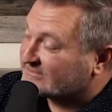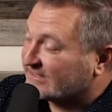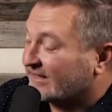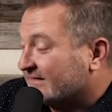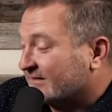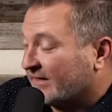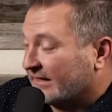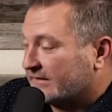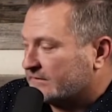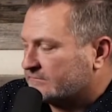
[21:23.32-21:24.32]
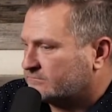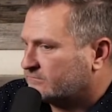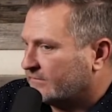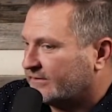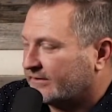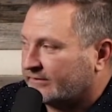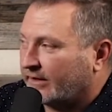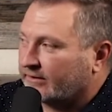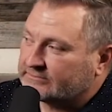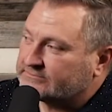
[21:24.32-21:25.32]
you said that because I'm like, yeah,
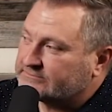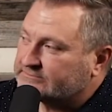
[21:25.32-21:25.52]
I don't.